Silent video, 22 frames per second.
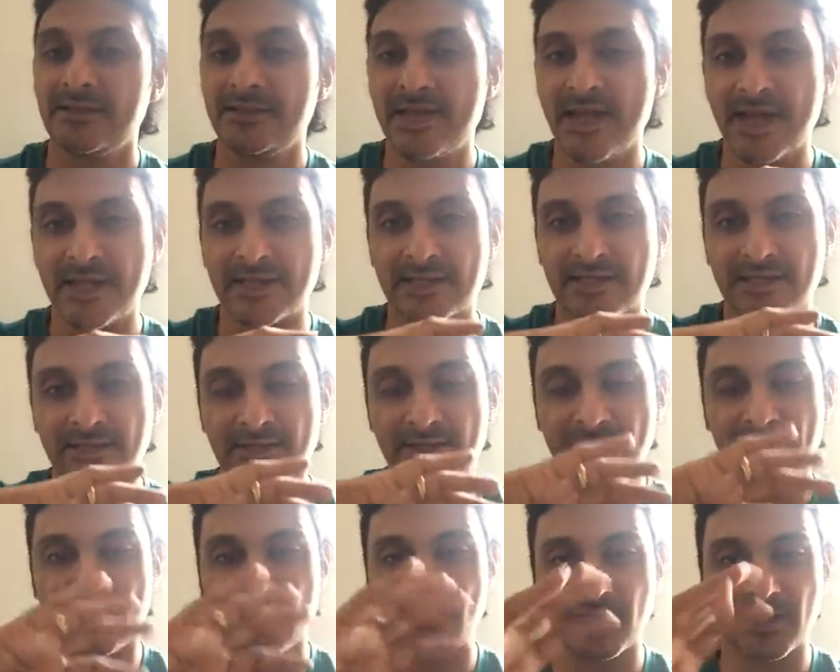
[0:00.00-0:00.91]
that
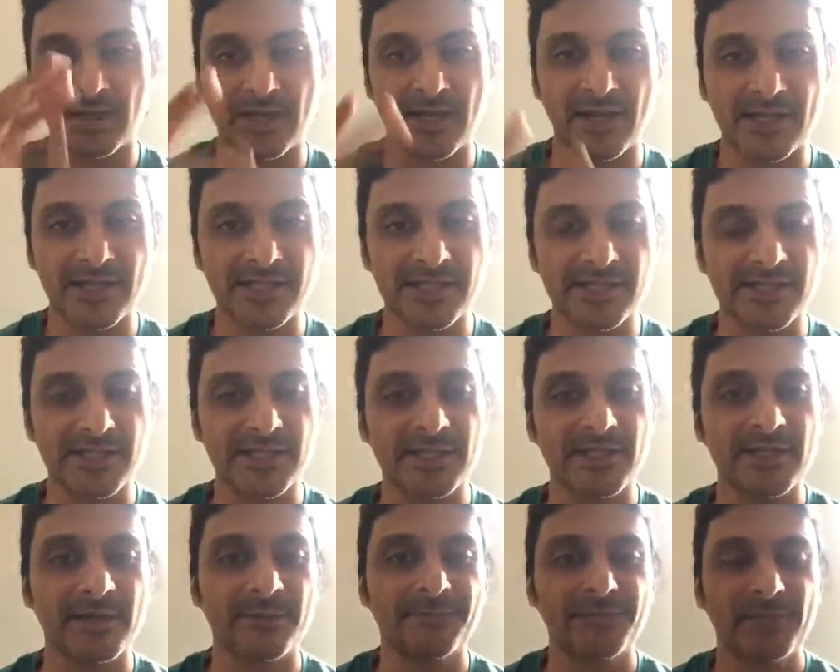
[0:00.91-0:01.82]

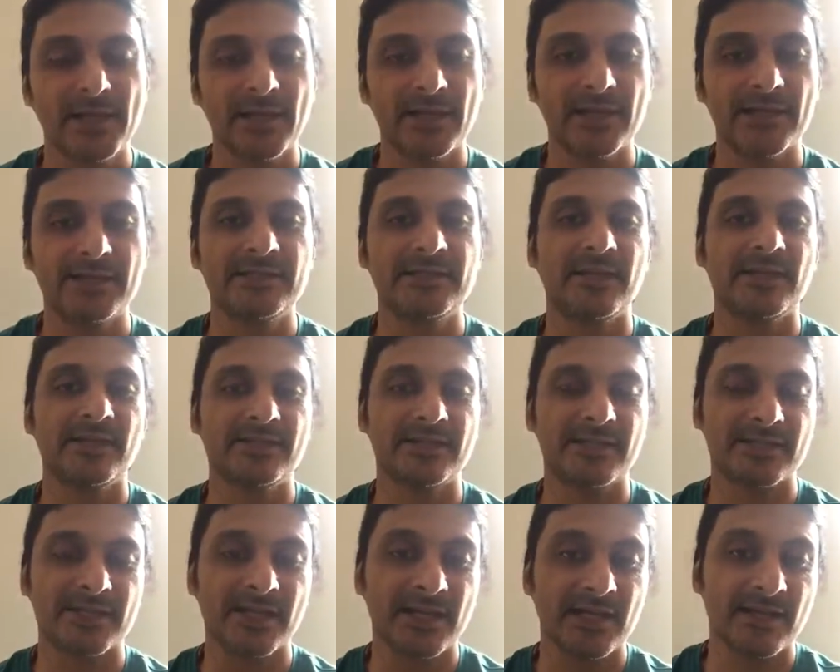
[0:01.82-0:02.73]
organizing
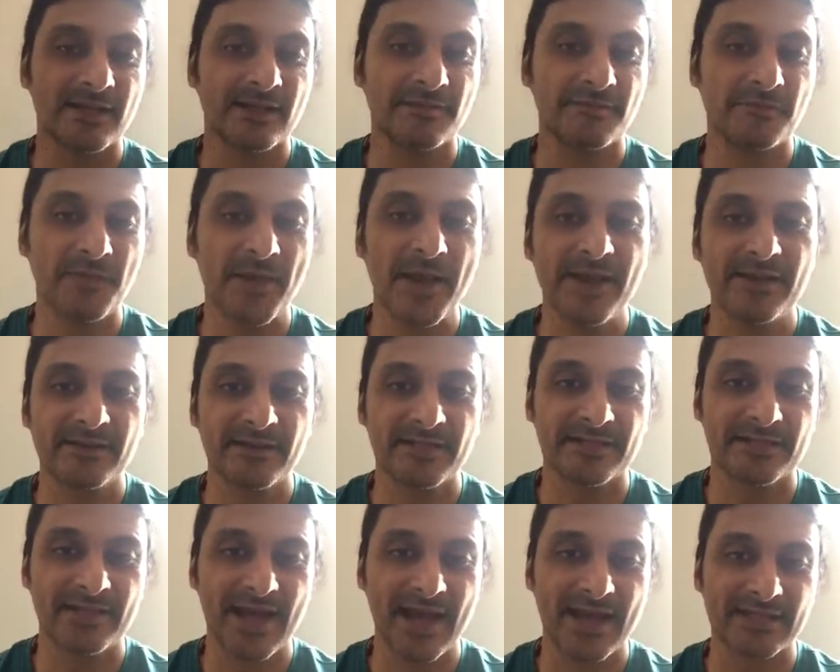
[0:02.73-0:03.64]
intelligence, where
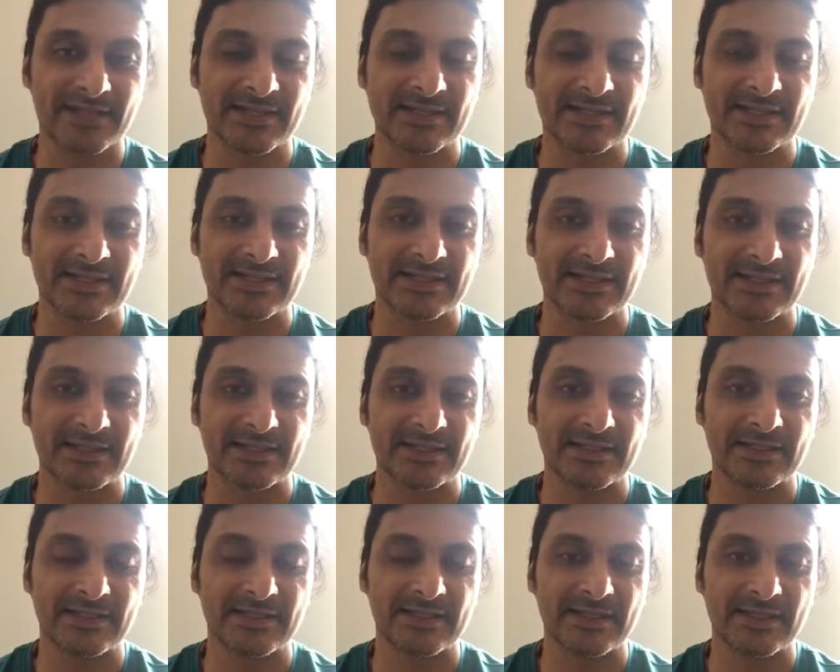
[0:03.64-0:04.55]
is that?
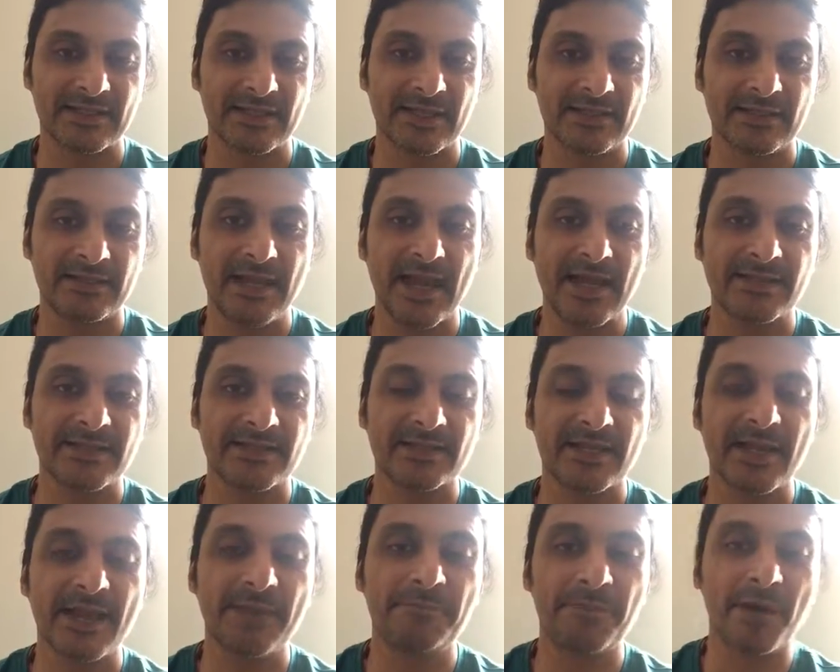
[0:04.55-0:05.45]
That's
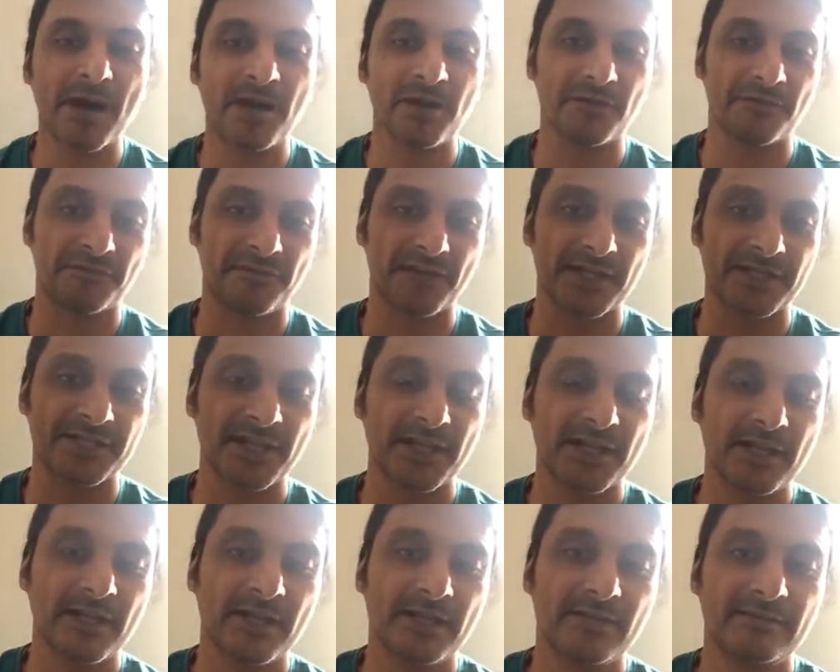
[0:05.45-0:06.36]
a part of us.
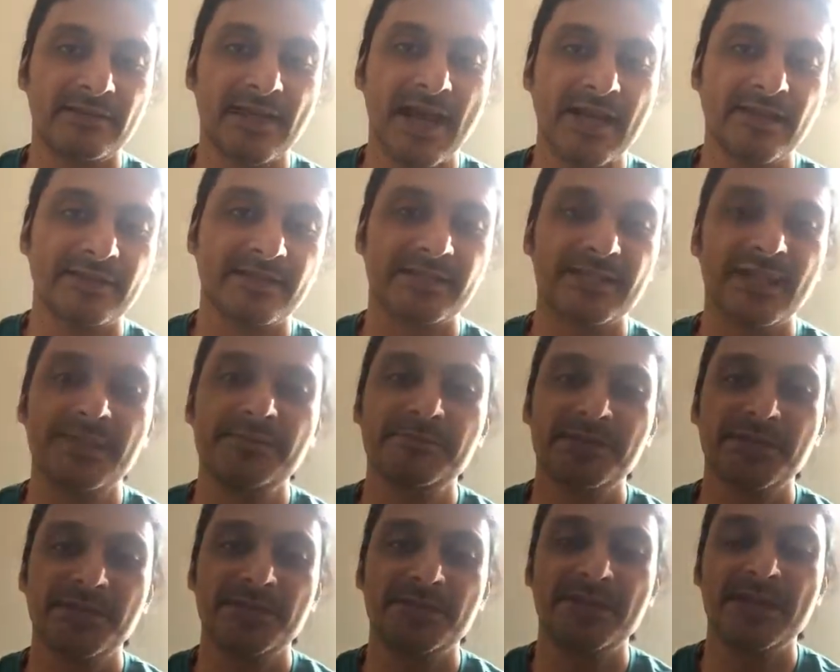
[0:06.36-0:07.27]
That
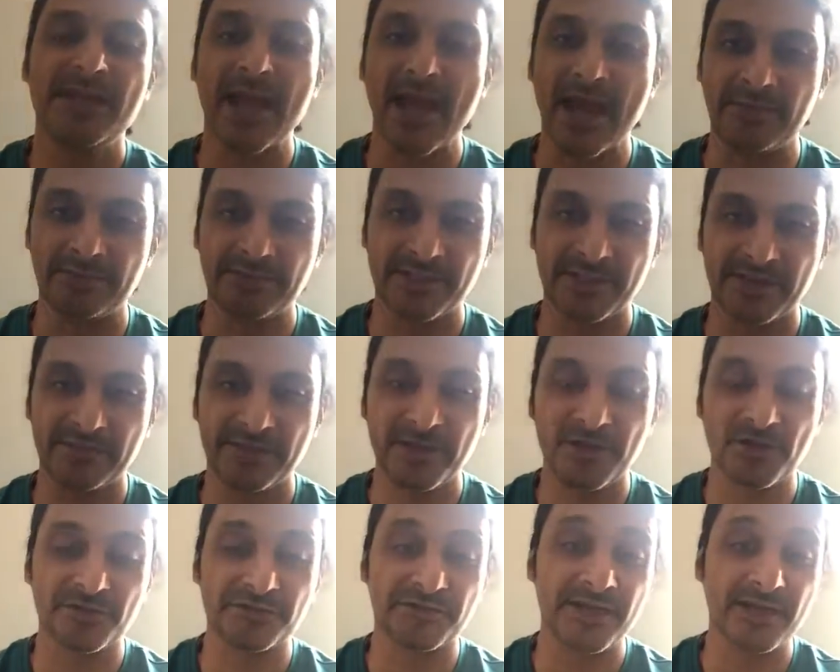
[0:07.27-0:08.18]
seems to be absent
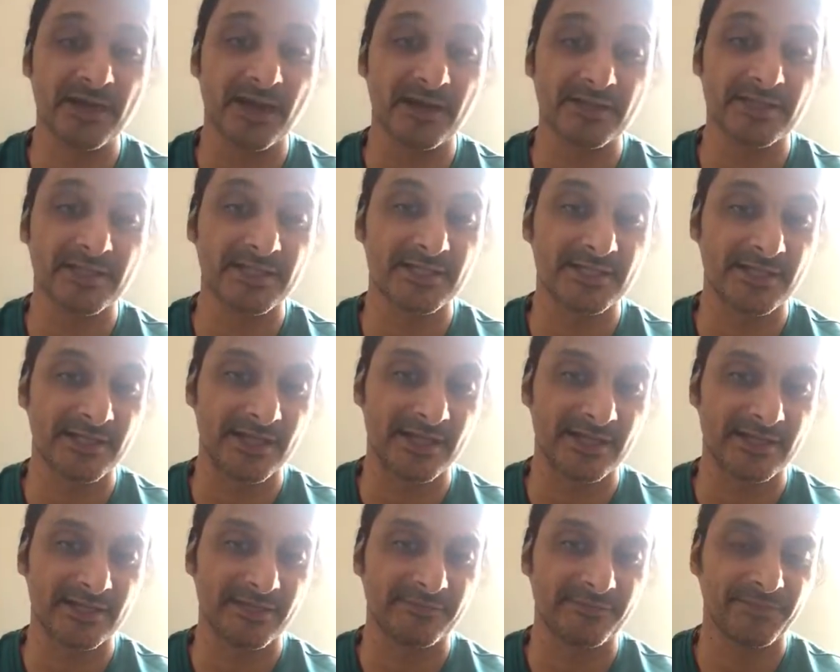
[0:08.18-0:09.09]
because we can't see
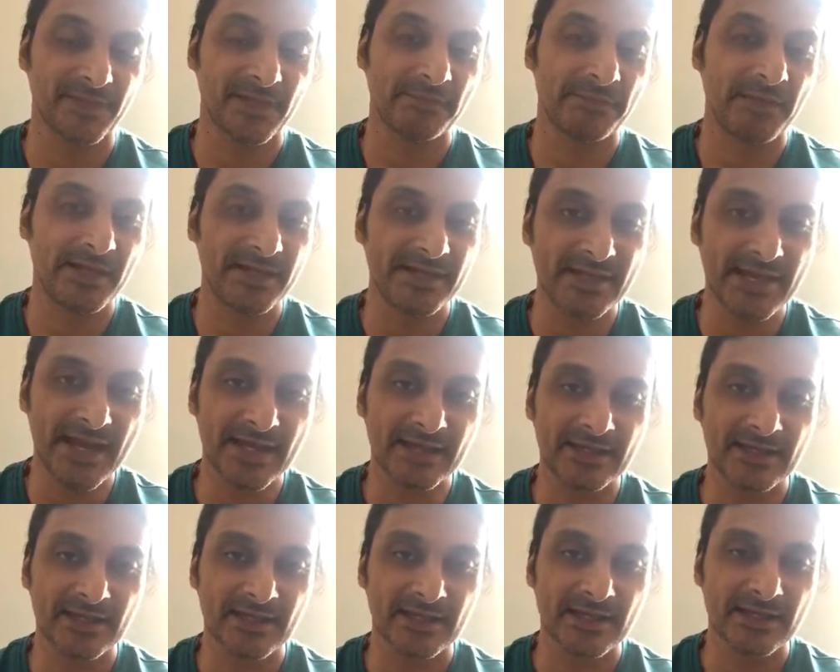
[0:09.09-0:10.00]
it, but
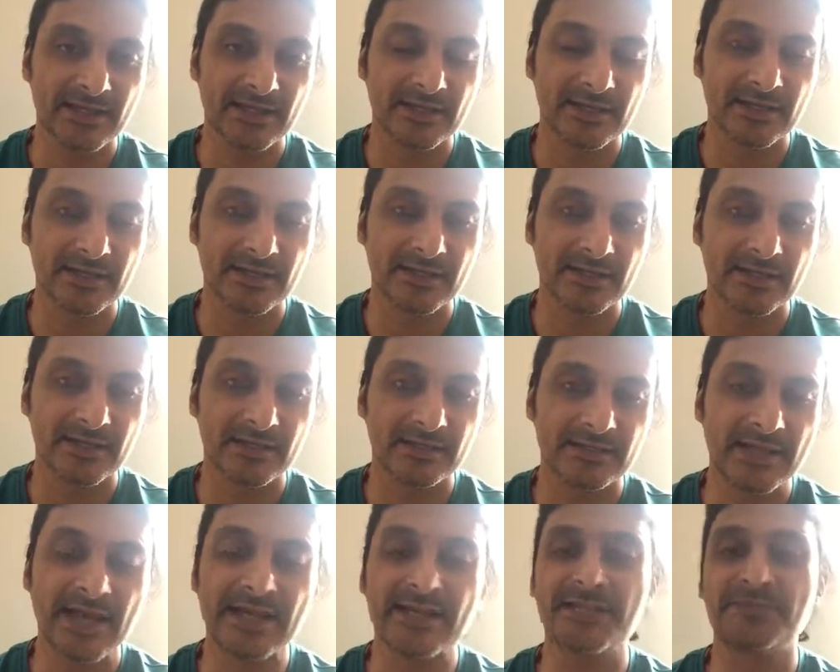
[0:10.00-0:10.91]
yet
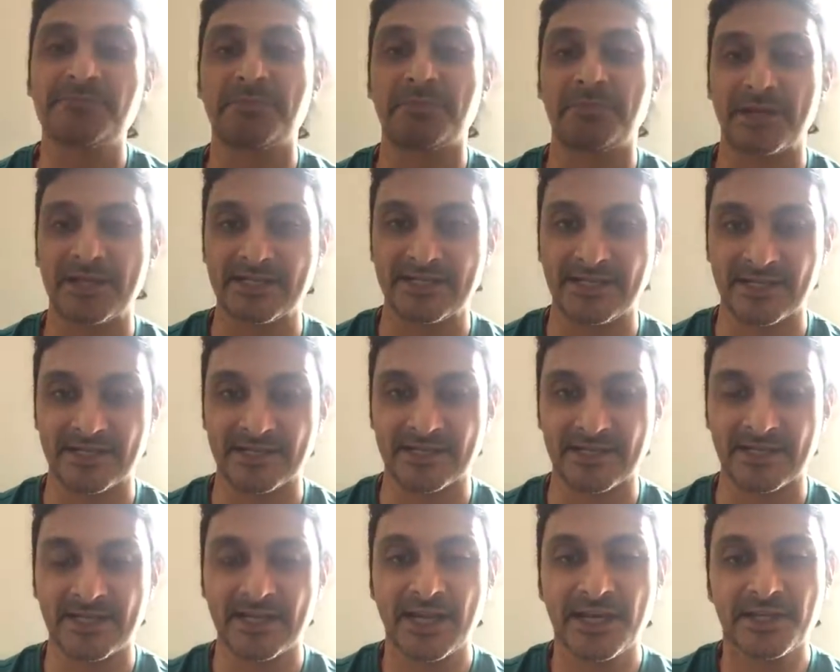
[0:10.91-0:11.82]
that is present.
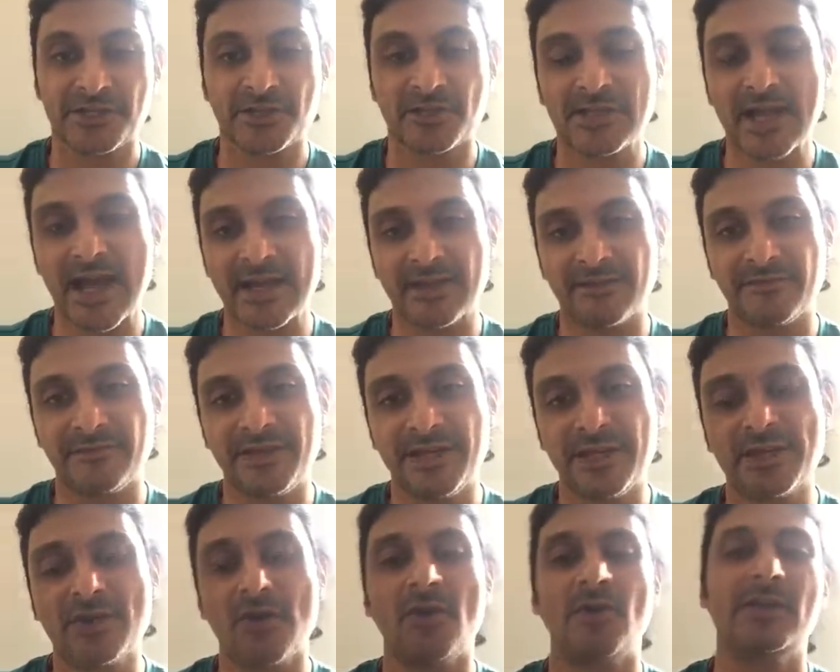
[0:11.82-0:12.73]
So that
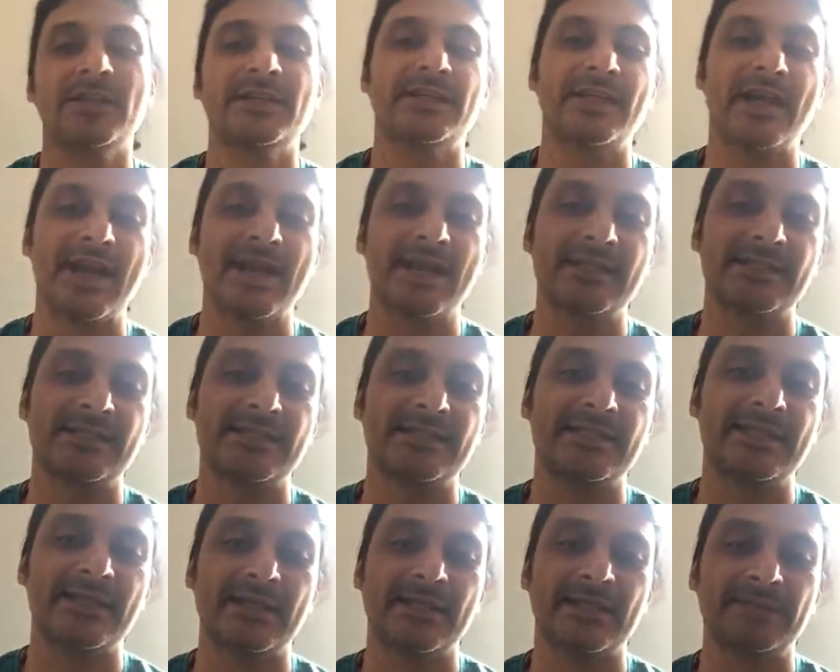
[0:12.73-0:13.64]
we call it as
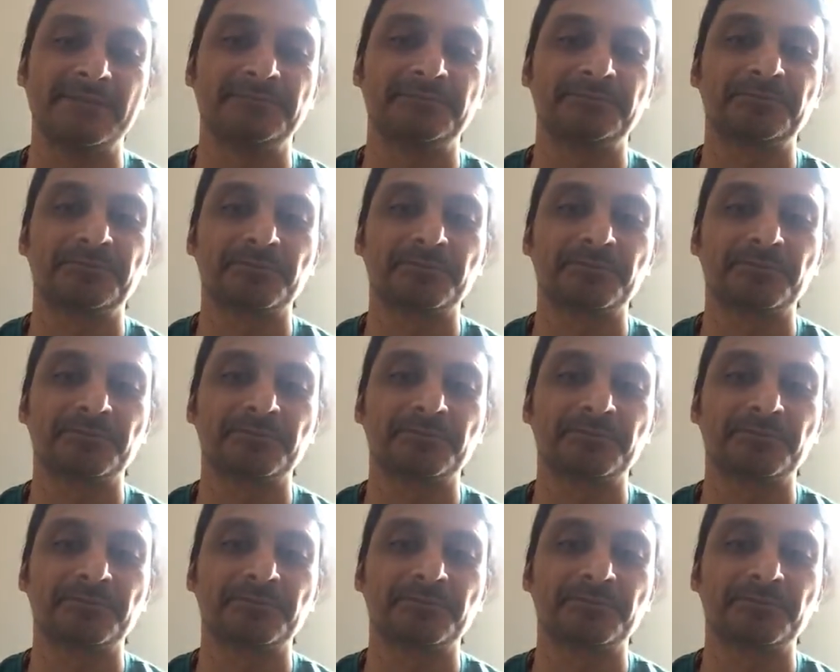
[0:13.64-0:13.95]
the